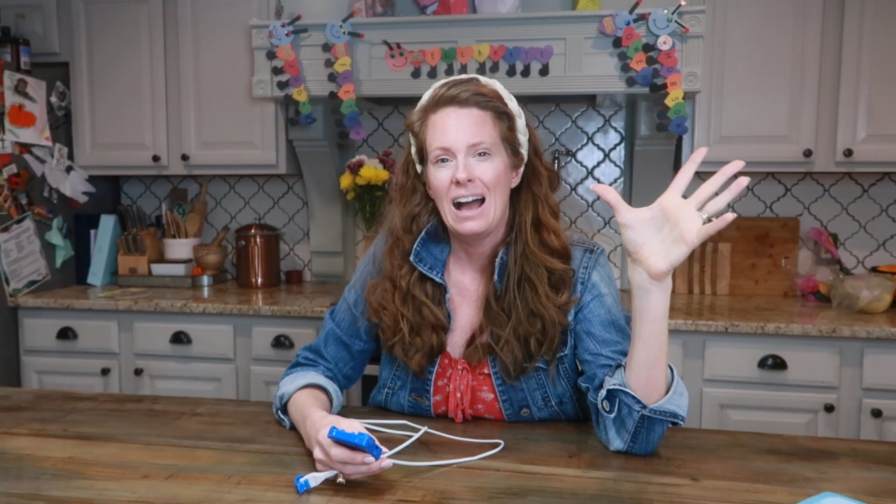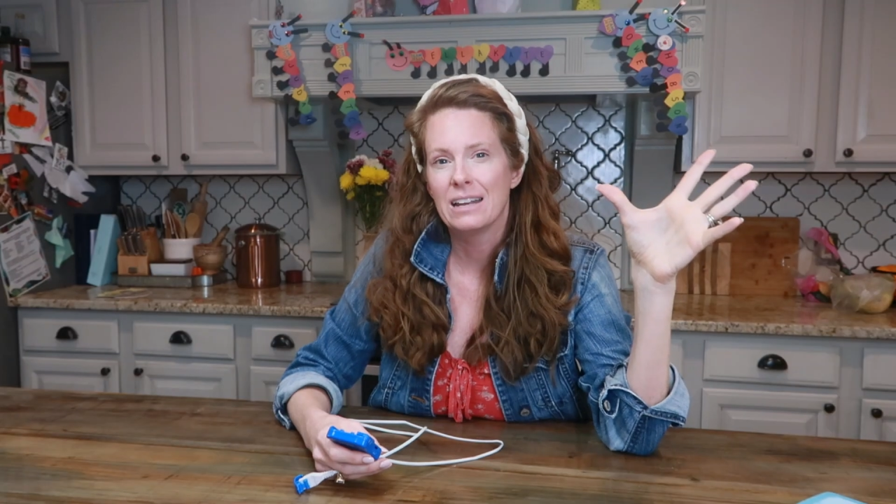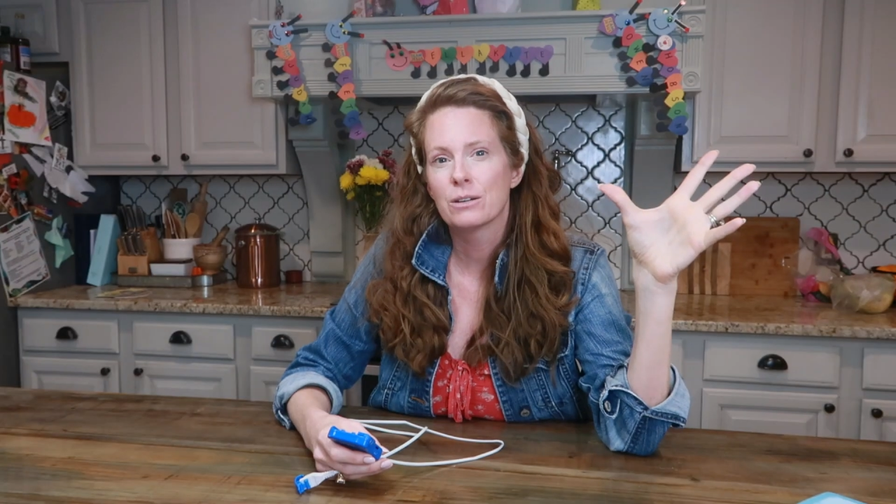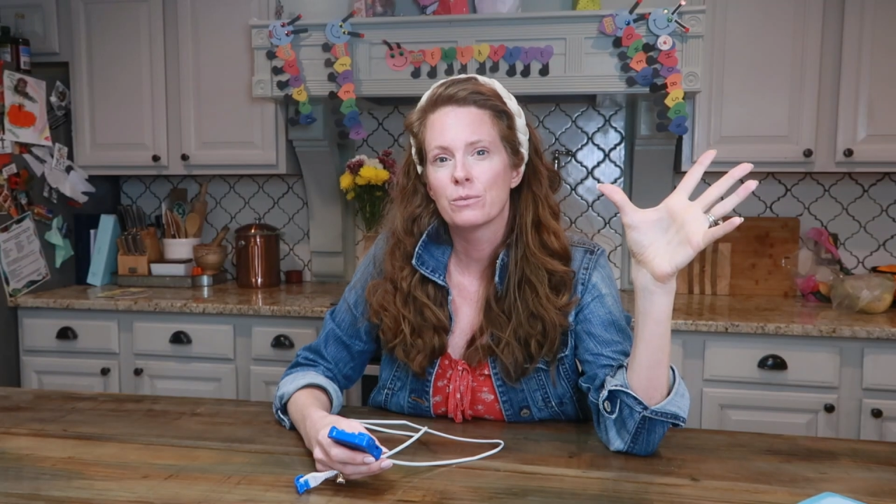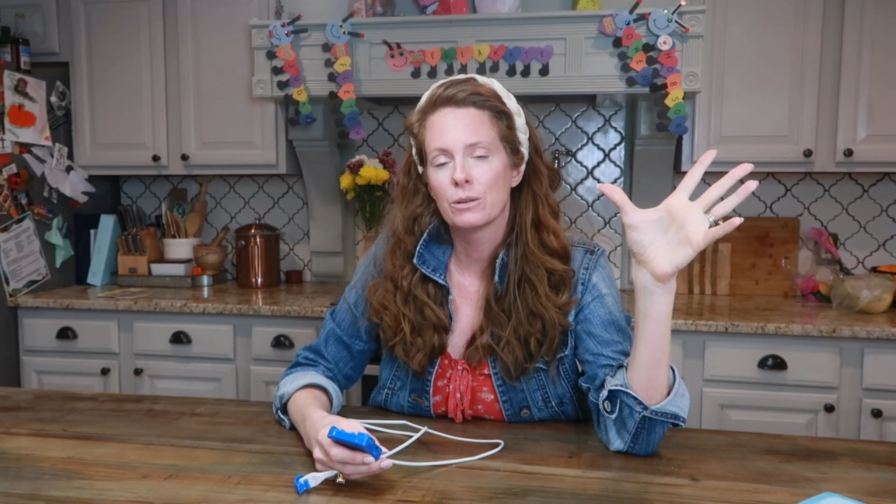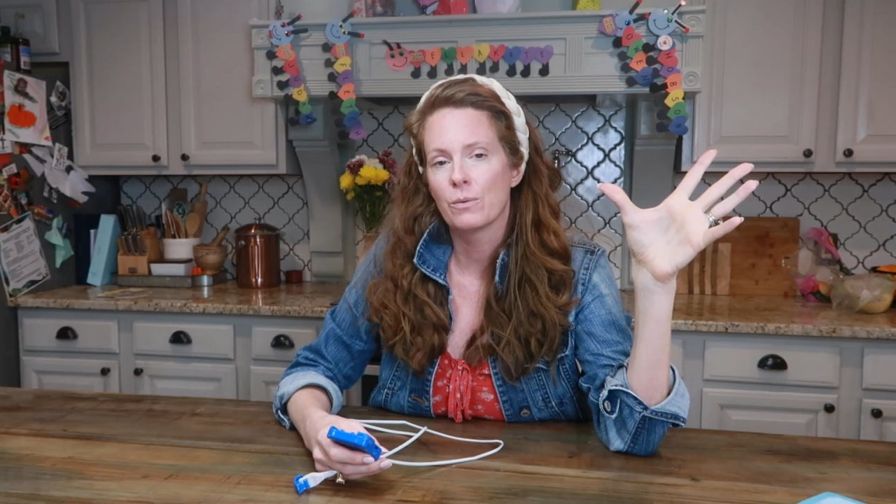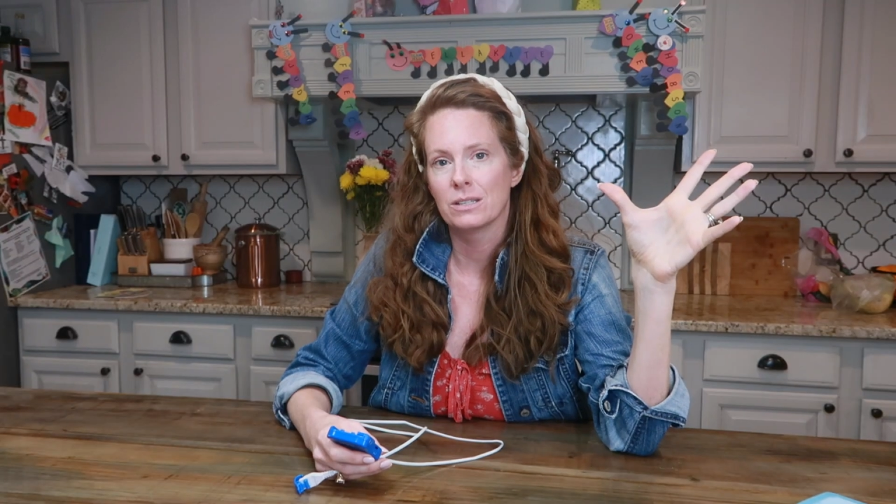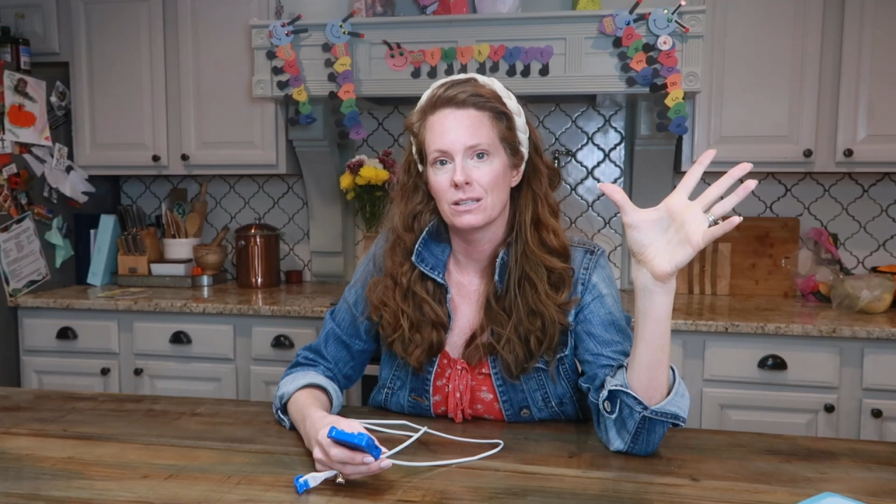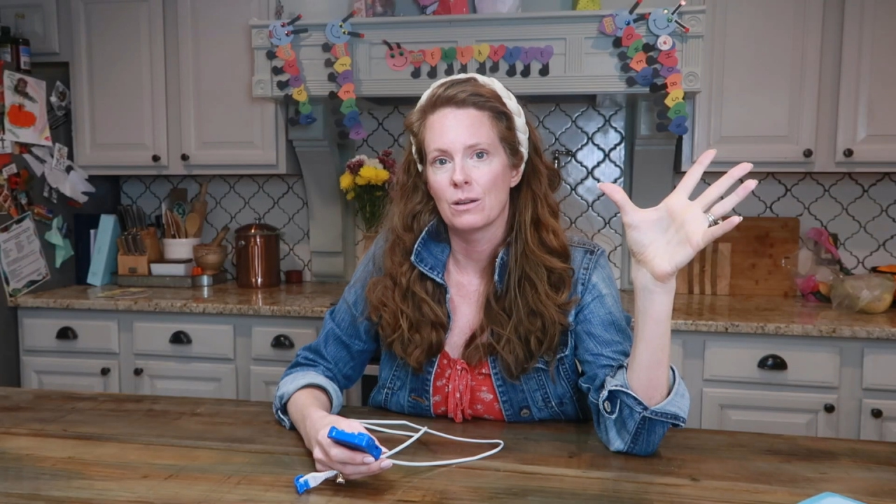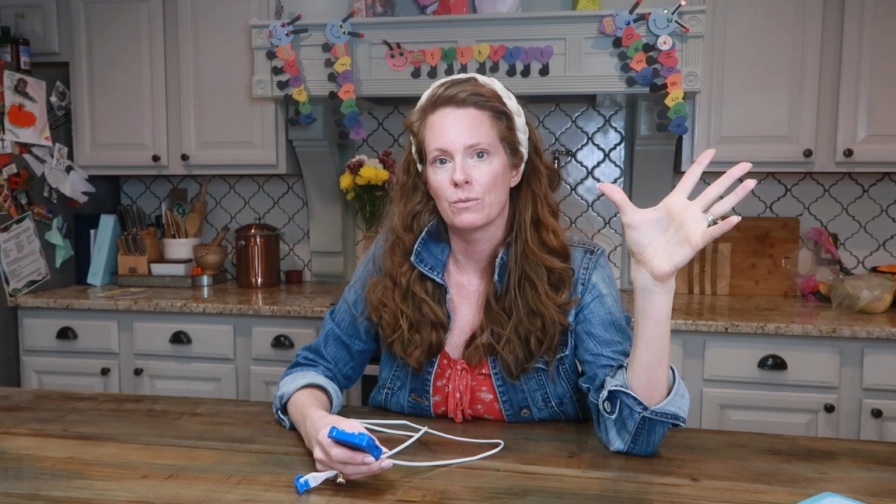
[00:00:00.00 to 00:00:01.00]
I didn't really
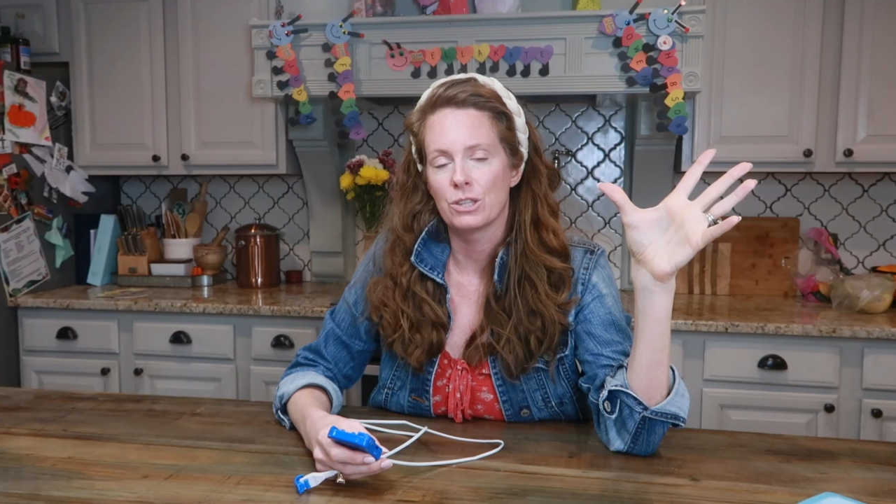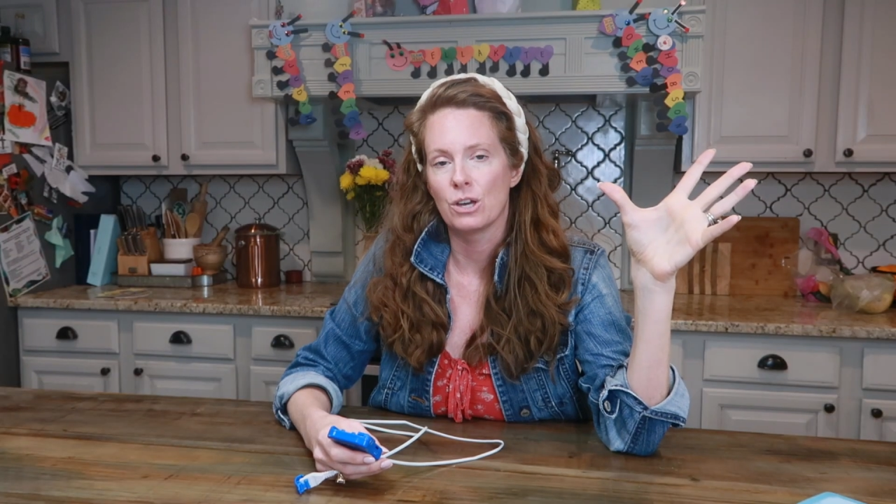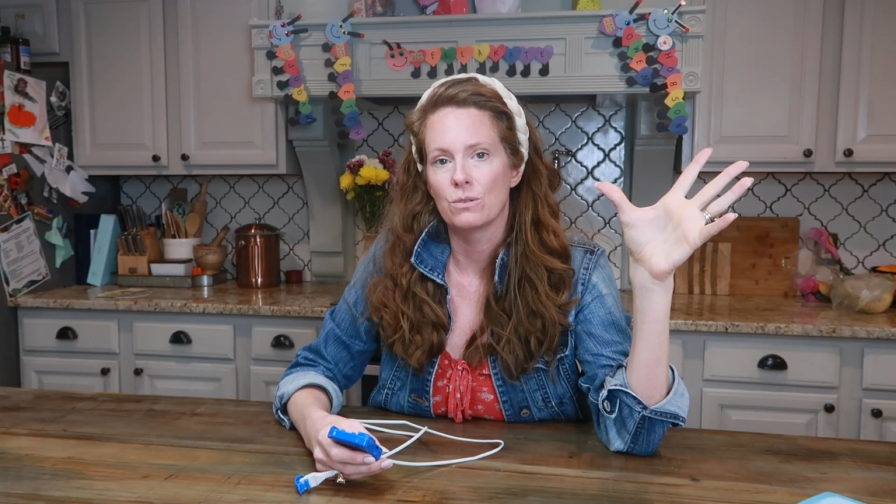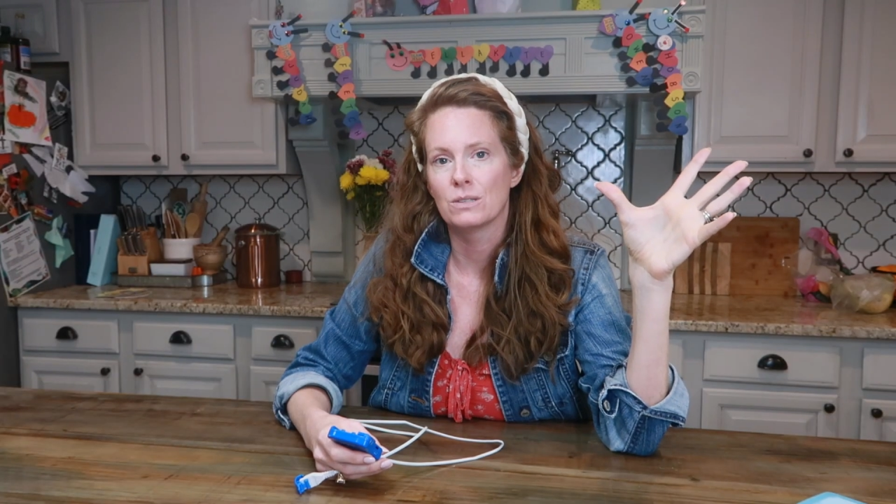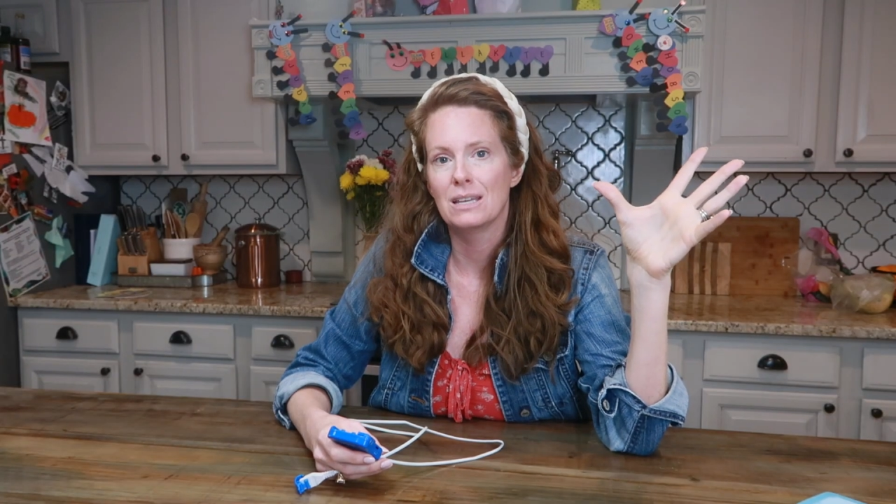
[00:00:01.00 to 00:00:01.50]
resonate with those.